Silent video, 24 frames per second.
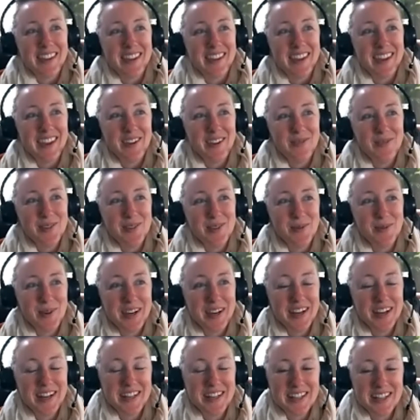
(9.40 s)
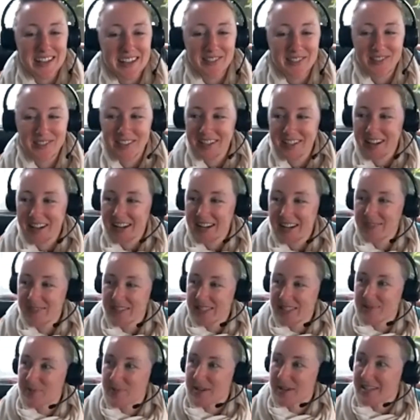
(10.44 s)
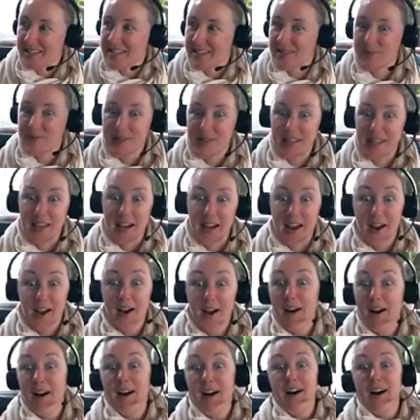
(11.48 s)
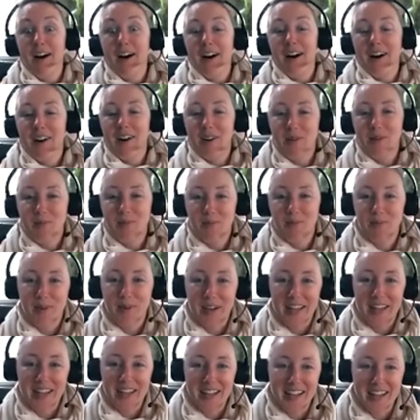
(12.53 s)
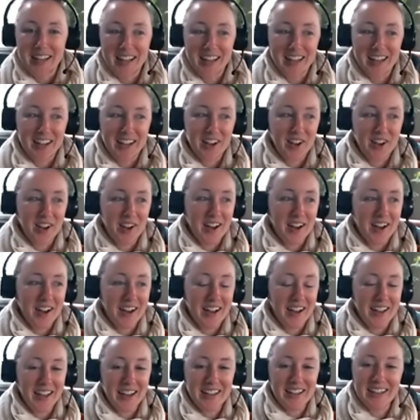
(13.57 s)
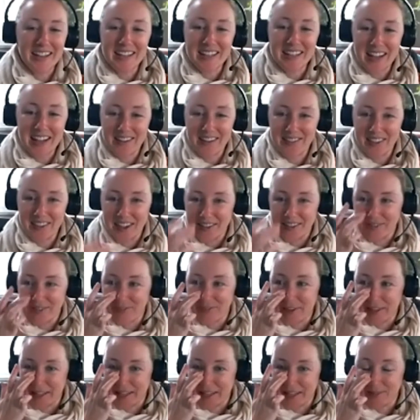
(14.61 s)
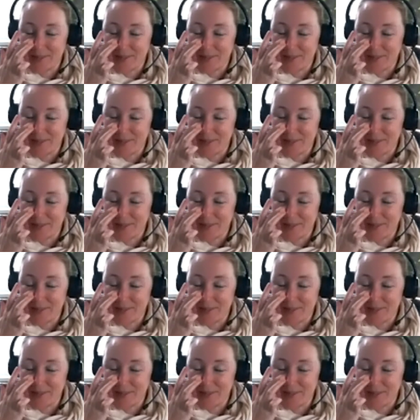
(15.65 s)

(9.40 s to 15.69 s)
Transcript: It was weird because I was kind of expecting to be like, oh, but I didn't have that feeling.